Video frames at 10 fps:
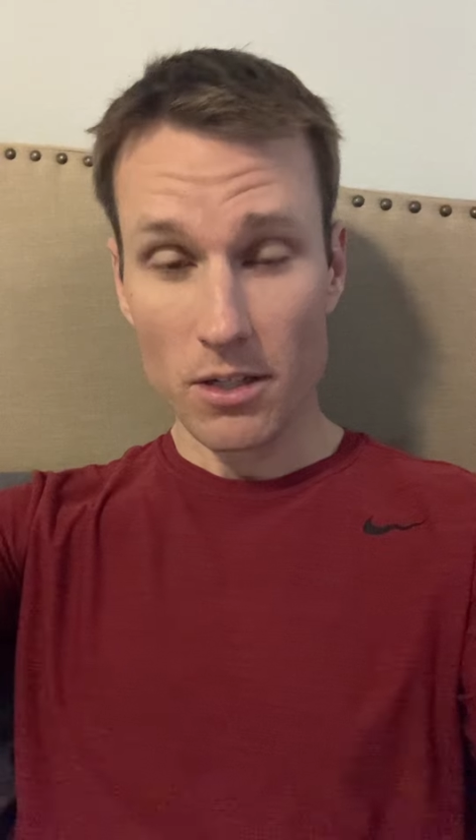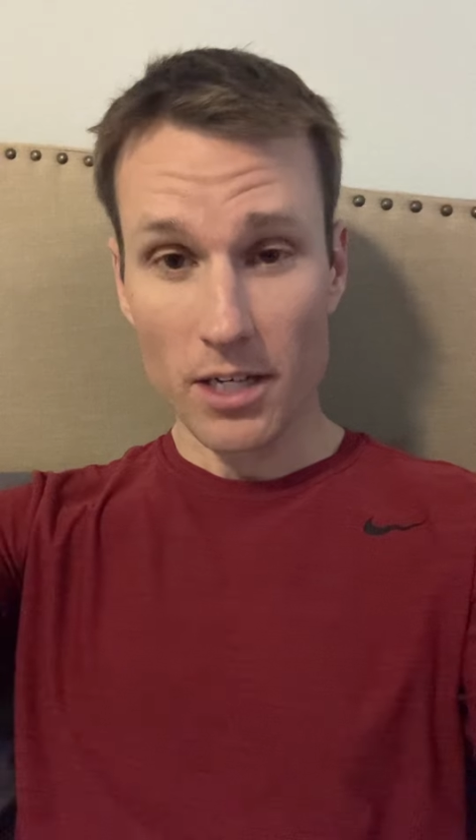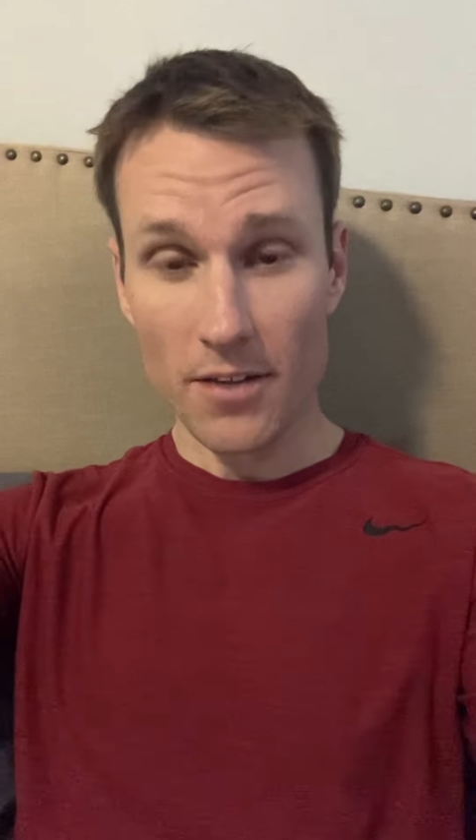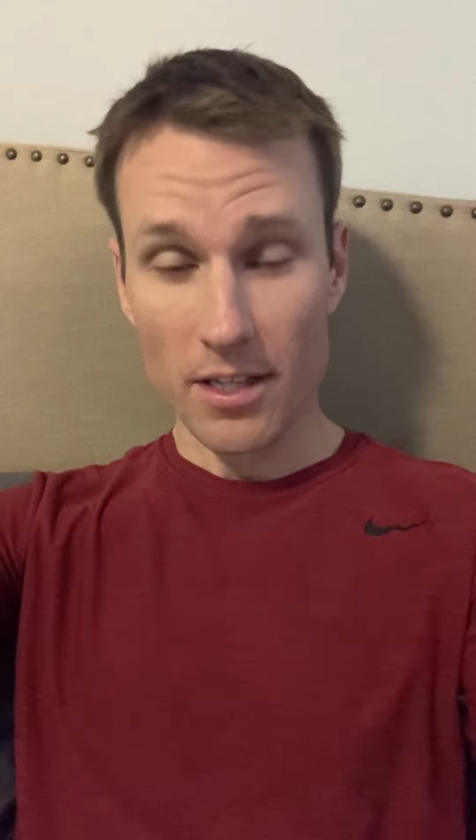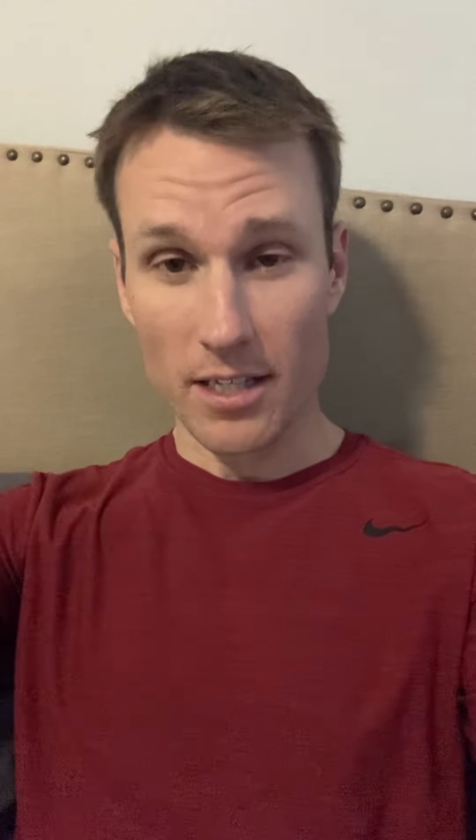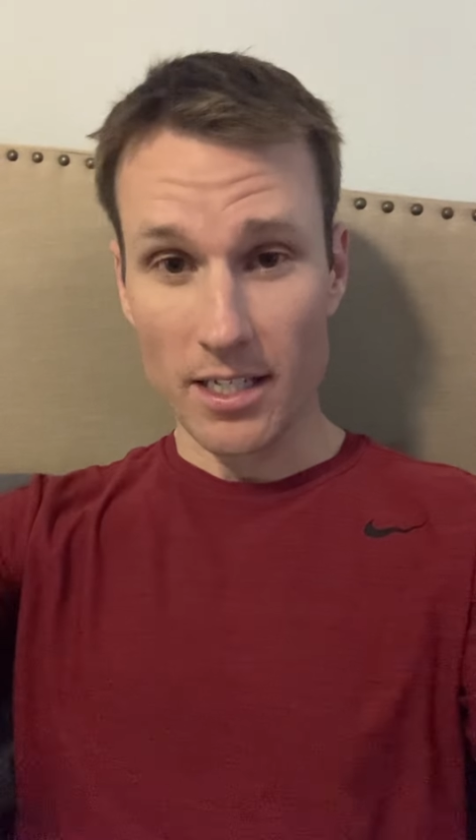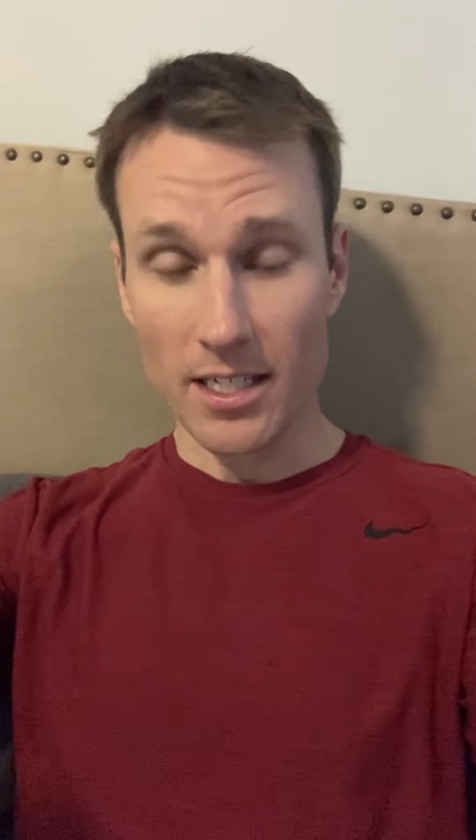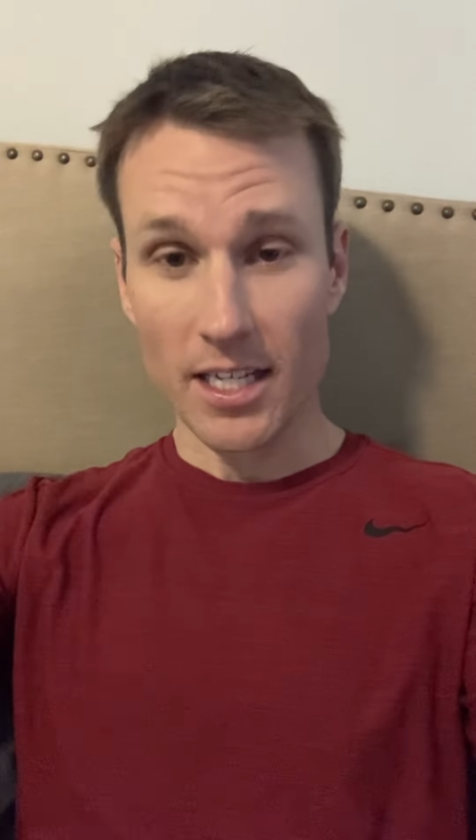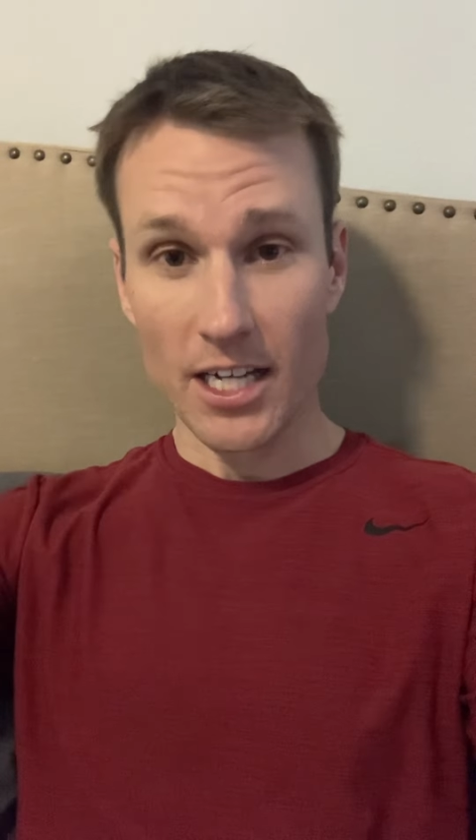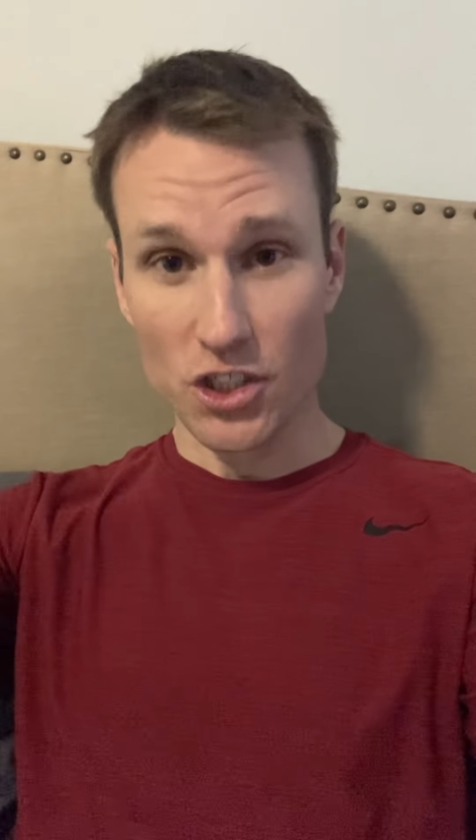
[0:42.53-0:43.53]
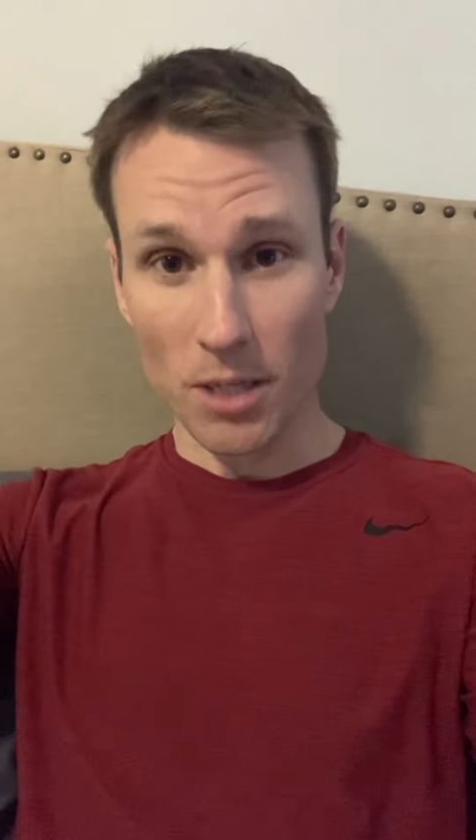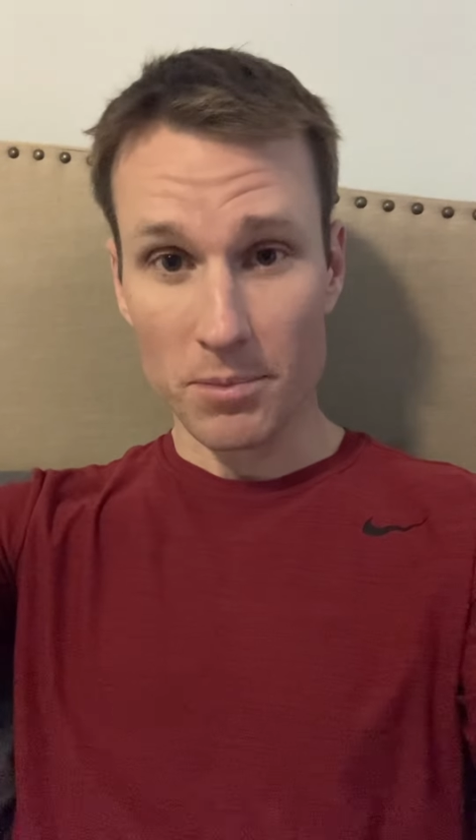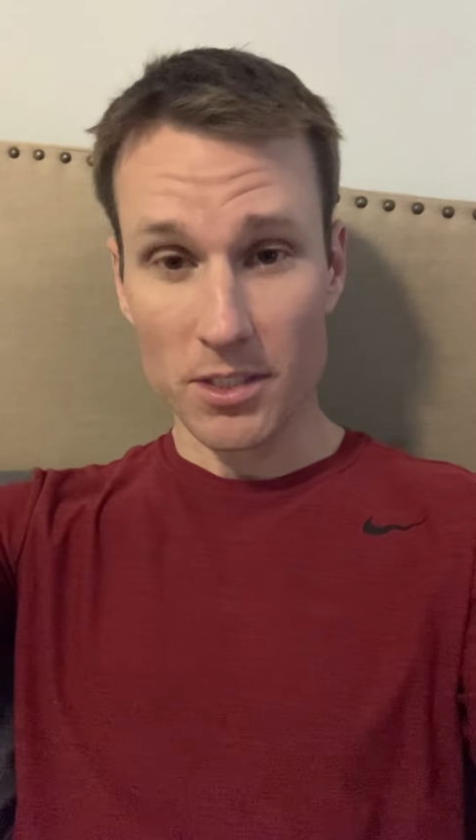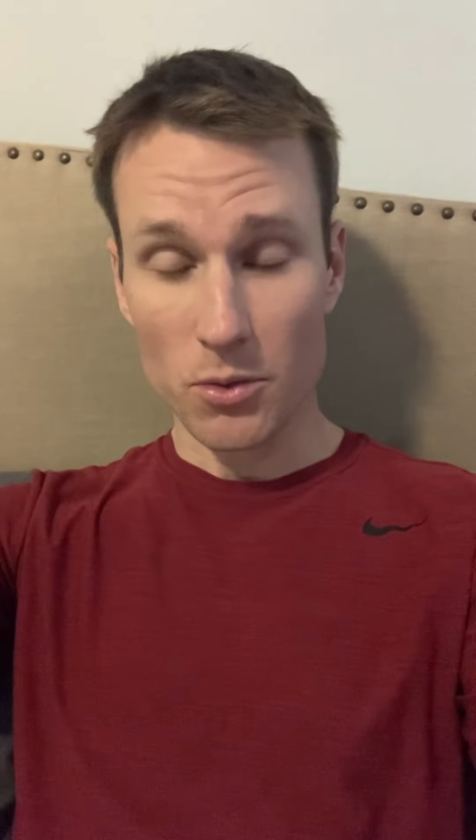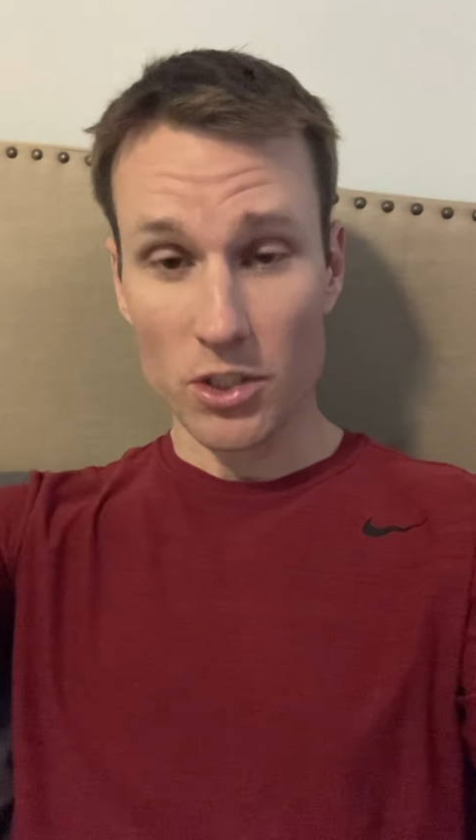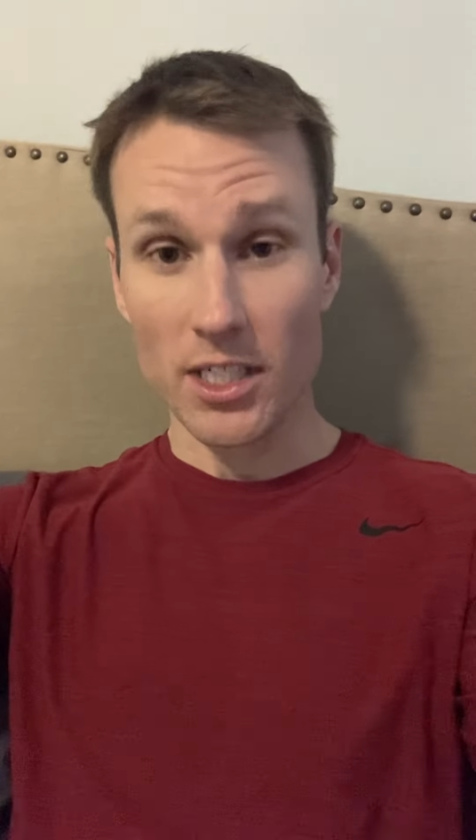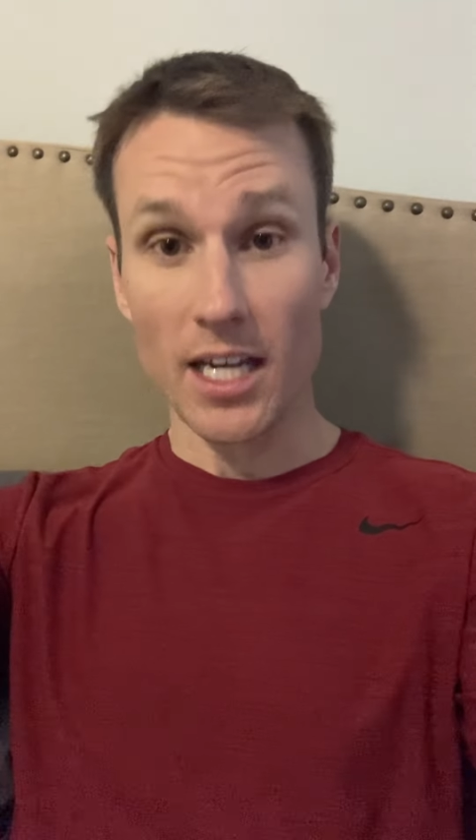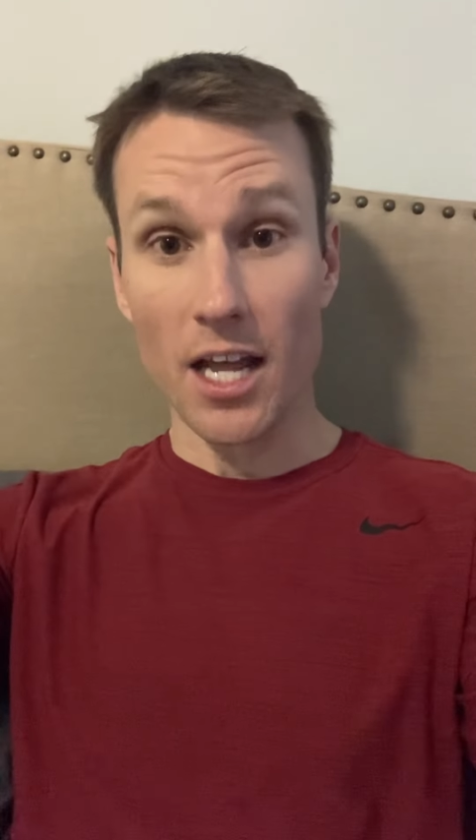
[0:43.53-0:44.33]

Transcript: okay, that they need to catch up to, which again,